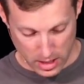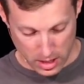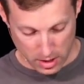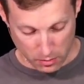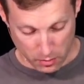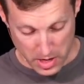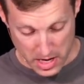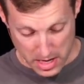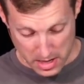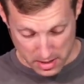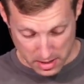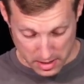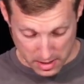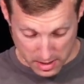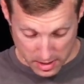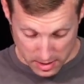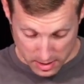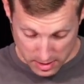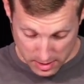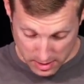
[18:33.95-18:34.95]
We
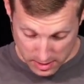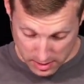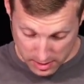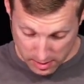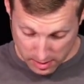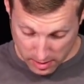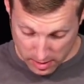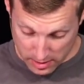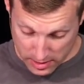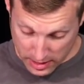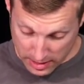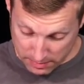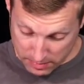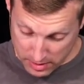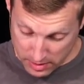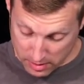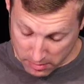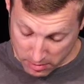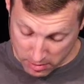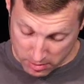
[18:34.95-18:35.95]
are
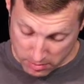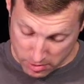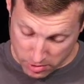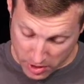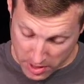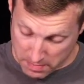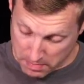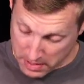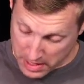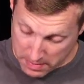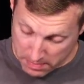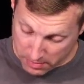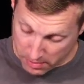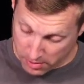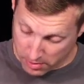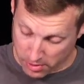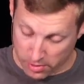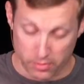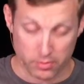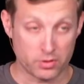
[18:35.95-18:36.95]
tempted to treat people
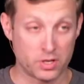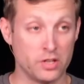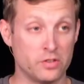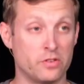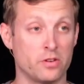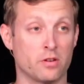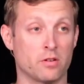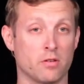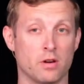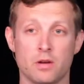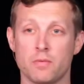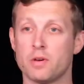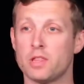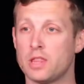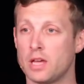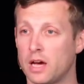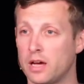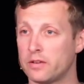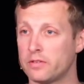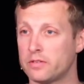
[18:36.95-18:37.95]
who disagree with
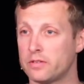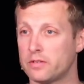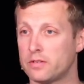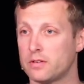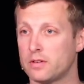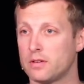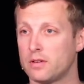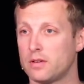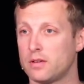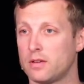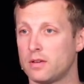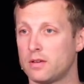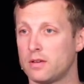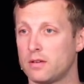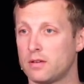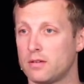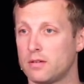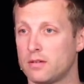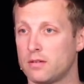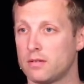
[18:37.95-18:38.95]
us
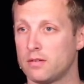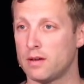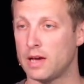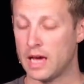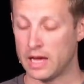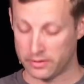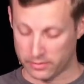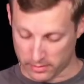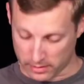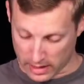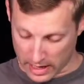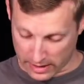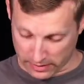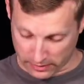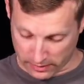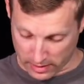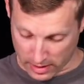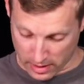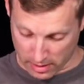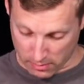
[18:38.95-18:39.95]
as
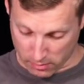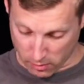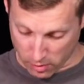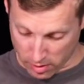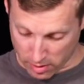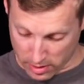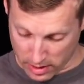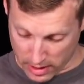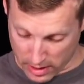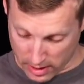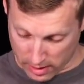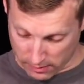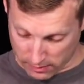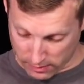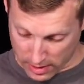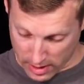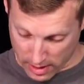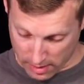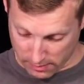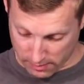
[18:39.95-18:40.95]
less than worthy of
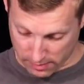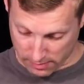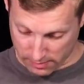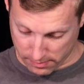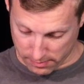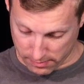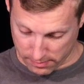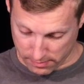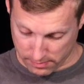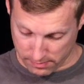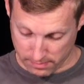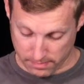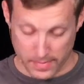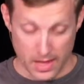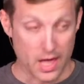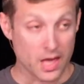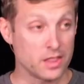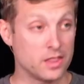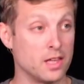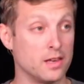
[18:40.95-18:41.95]
love.
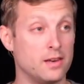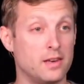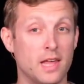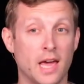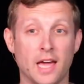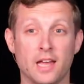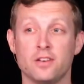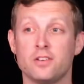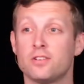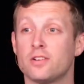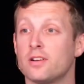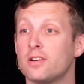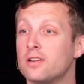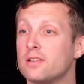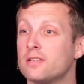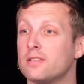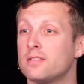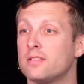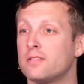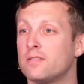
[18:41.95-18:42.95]
The
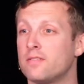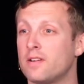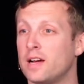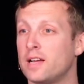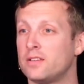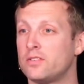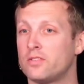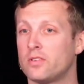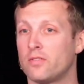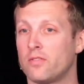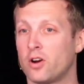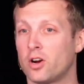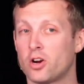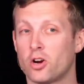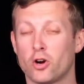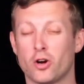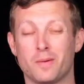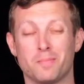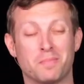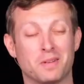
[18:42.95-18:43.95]
danger, friends, of our
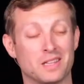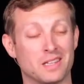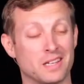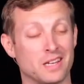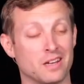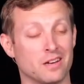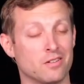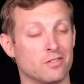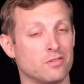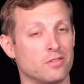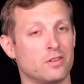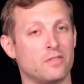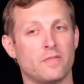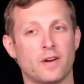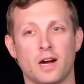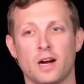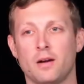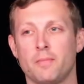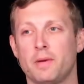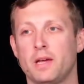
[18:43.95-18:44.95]
current political
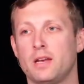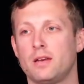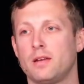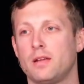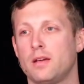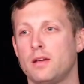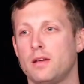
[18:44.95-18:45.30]
environment